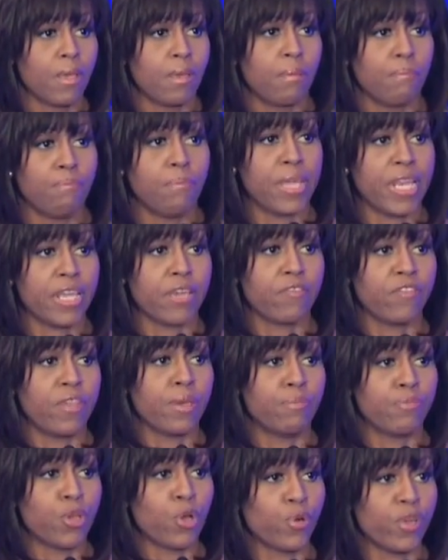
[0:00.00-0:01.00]
Many of
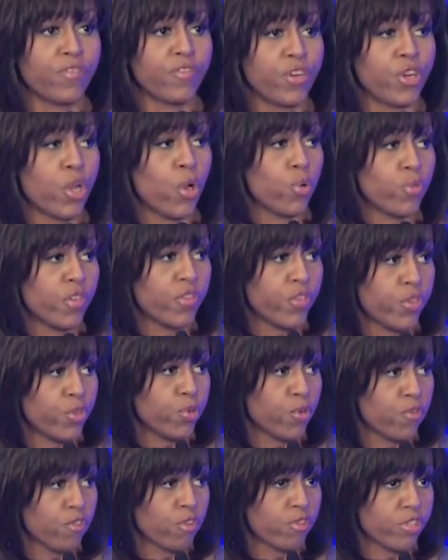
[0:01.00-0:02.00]
them don't even know that the
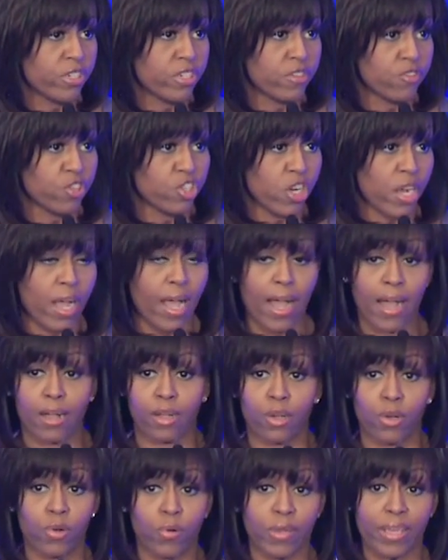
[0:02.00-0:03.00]
University of
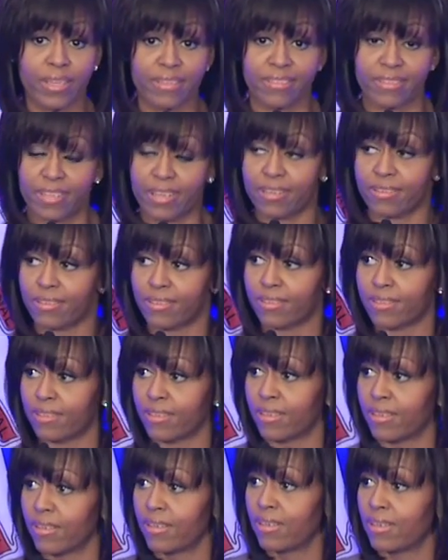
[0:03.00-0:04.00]
Chicago
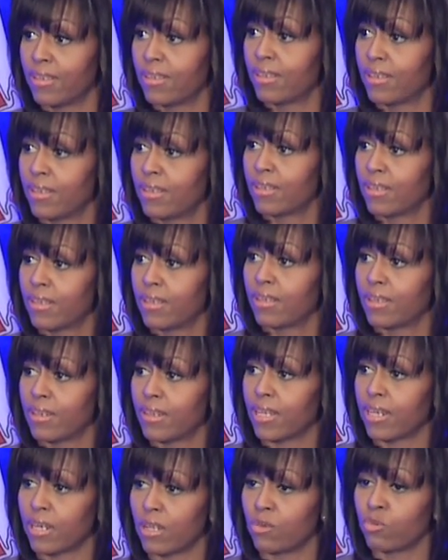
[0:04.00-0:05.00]
exists,
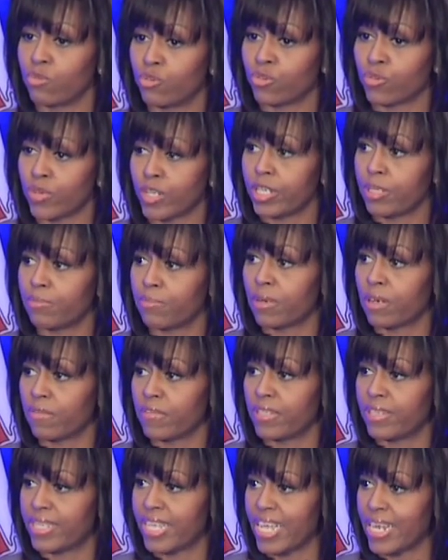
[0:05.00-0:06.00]
let alone dream
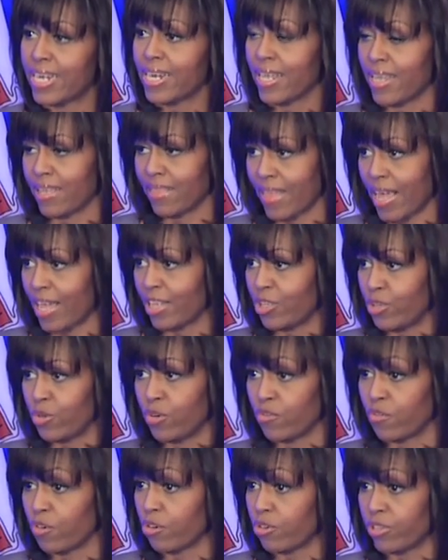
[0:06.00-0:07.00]
of attending that
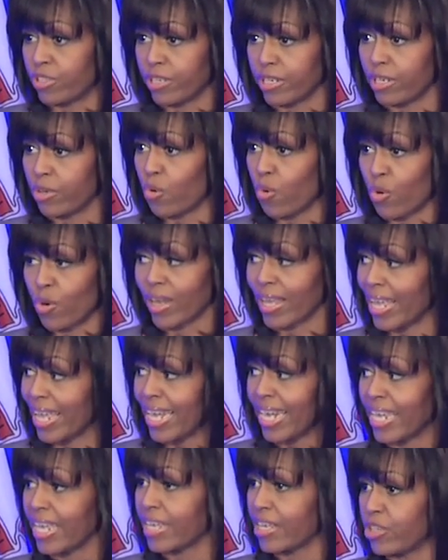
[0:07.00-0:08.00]
university or
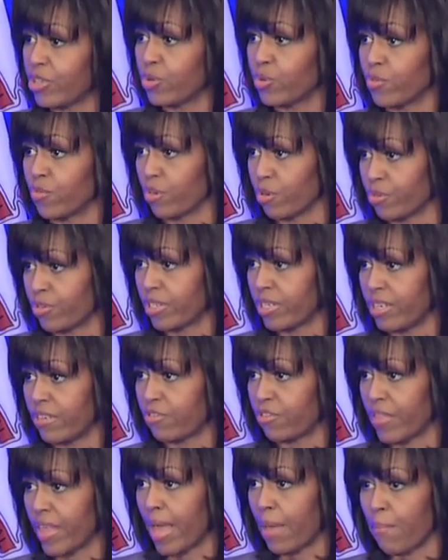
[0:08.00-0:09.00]
any university
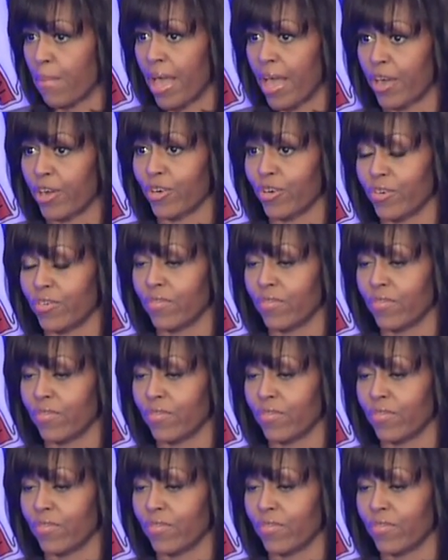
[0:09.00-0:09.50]
for that matter.